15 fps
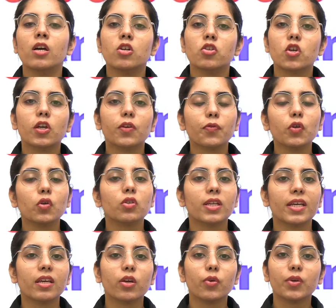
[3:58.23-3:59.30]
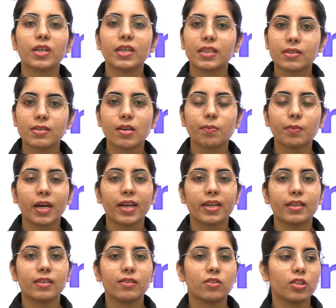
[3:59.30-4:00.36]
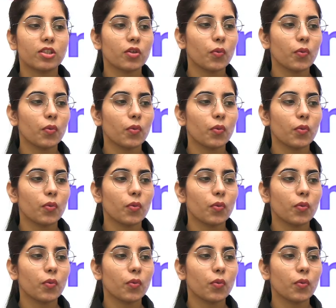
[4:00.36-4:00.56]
So if you think you need some guidance and